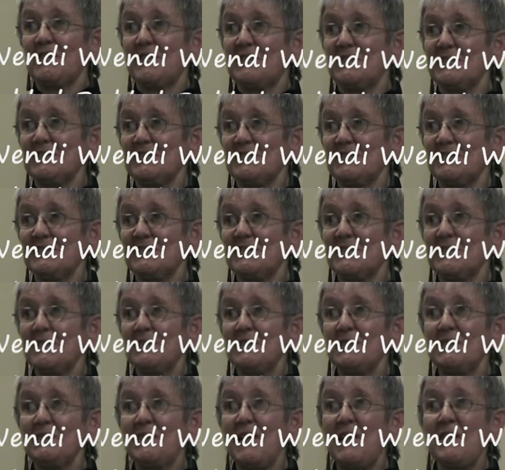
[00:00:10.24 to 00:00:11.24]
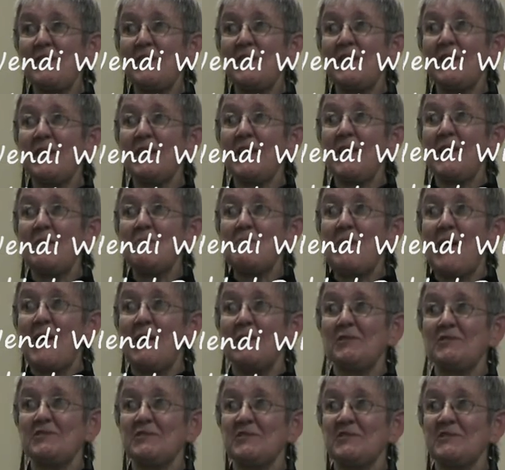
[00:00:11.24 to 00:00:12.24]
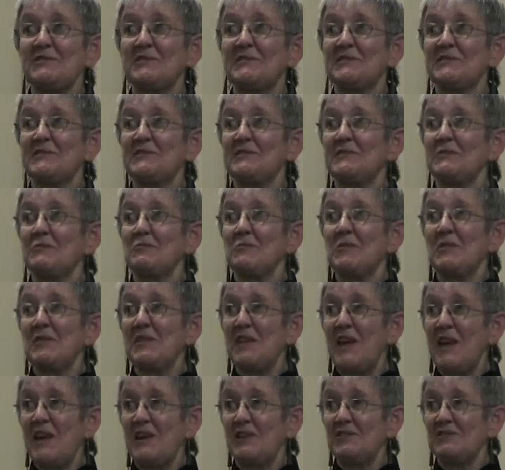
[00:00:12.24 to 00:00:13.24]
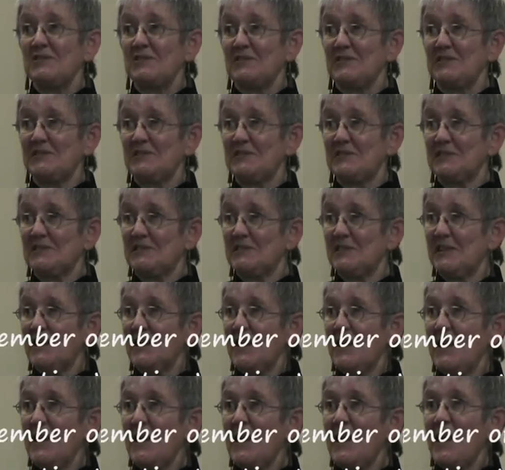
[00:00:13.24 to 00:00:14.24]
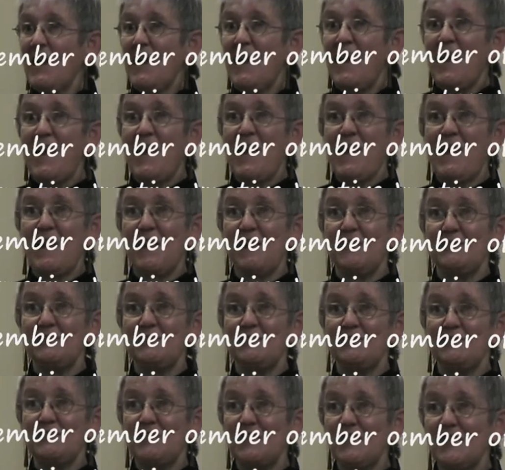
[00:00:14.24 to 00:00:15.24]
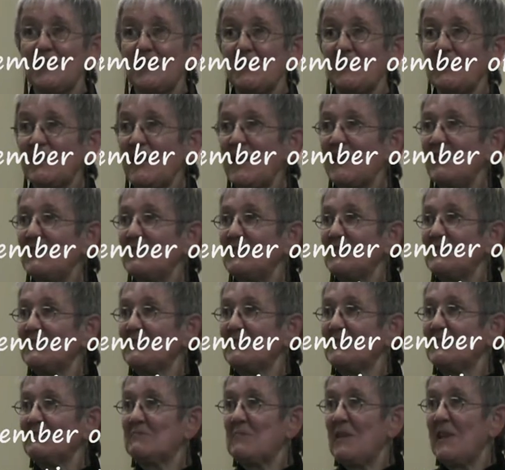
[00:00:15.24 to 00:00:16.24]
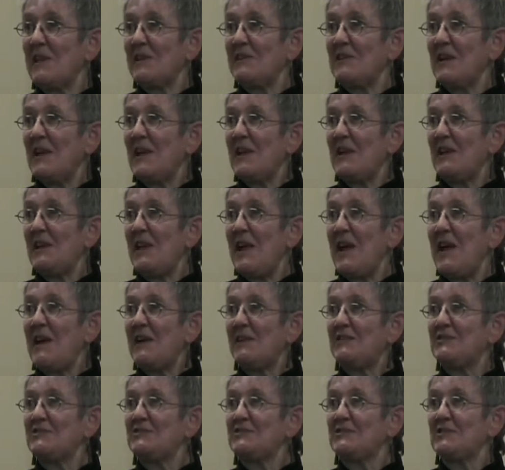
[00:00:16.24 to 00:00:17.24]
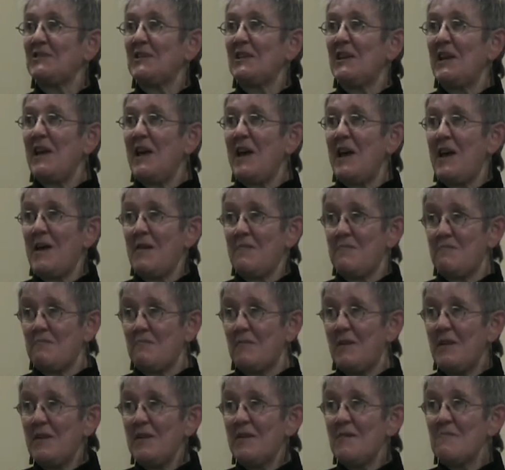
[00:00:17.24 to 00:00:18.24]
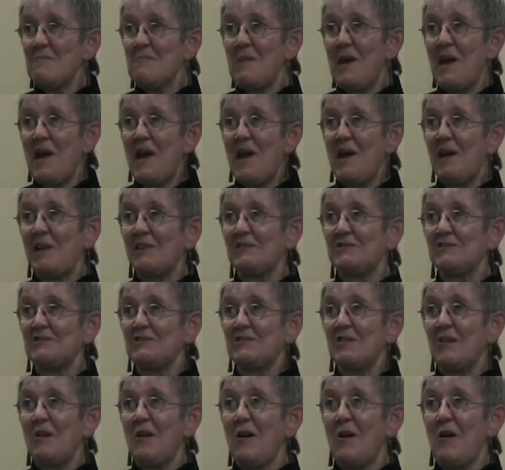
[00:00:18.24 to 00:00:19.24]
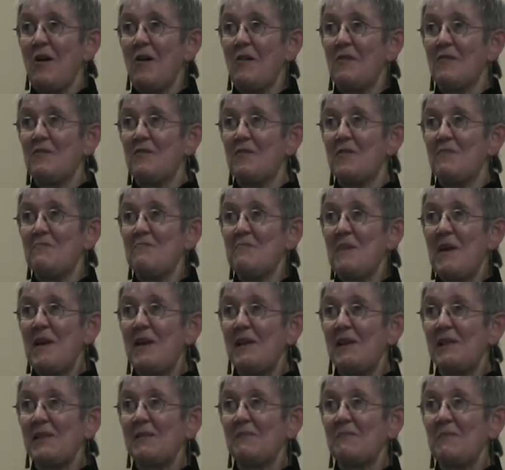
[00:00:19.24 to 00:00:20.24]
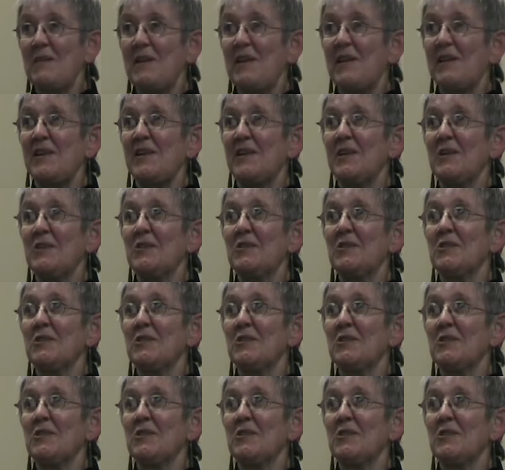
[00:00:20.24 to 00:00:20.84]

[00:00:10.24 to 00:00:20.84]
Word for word: that is nothing about us without us. And that has been a large um, part of impelling me